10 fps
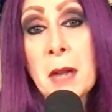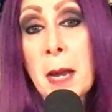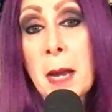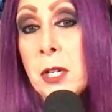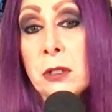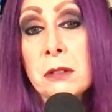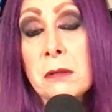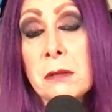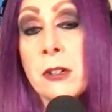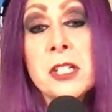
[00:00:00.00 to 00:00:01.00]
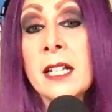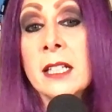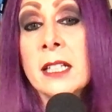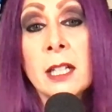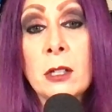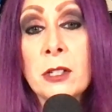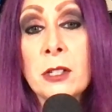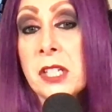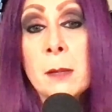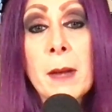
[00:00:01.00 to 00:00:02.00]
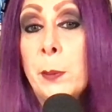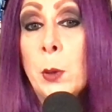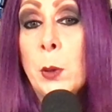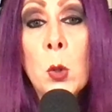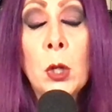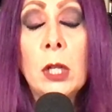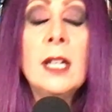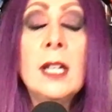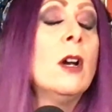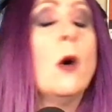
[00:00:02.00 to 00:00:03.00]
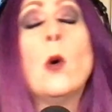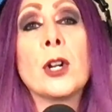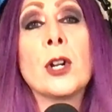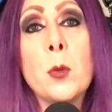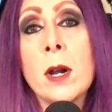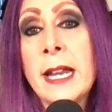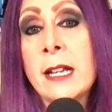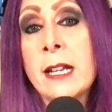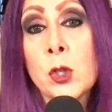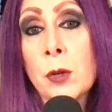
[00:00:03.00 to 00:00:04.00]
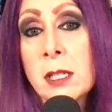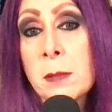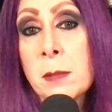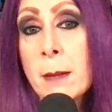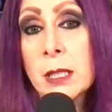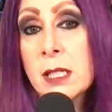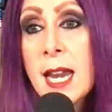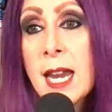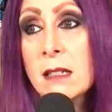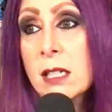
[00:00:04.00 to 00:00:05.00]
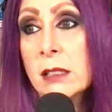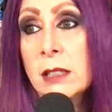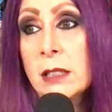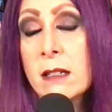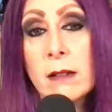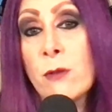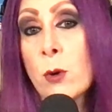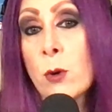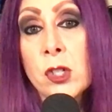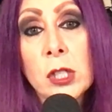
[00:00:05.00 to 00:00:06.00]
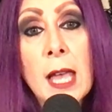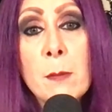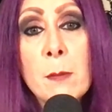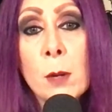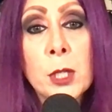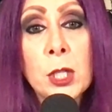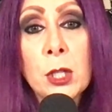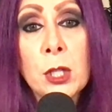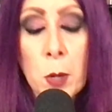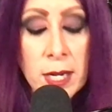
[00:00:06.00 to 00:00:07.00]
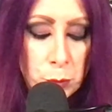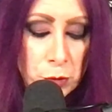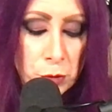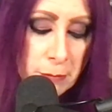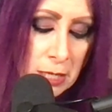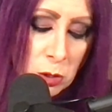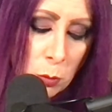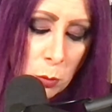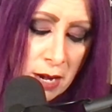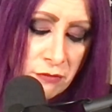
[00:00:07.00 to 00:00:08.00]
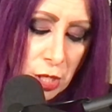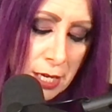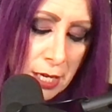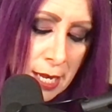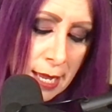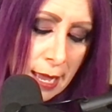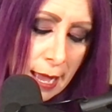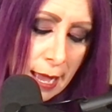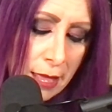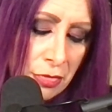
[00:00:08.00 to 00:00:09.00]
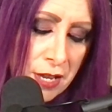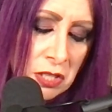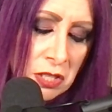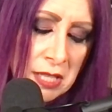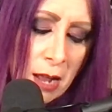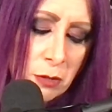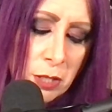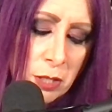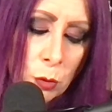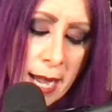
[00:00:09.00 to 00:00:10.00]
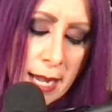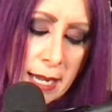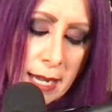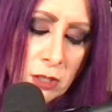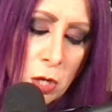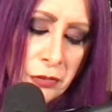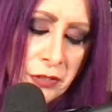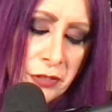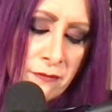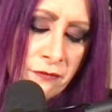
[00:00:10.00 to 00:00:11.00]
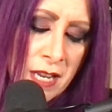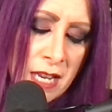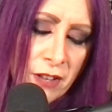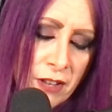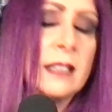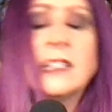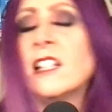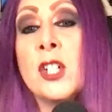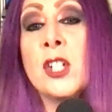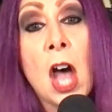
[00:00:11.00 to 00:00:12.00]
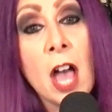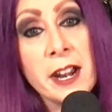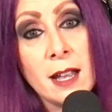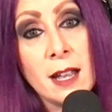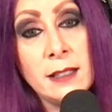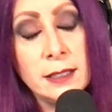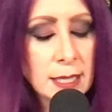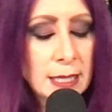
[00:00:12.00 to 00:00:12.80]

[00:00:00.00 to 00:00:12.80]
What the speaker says: Maybe you're entertaining a little, sitting by the pool, or you want to make a drink to be able to take to like a 4th of July barbecue and you want to have it pre-mixed or whatever. This sounded great. It's called the Viva La Donna.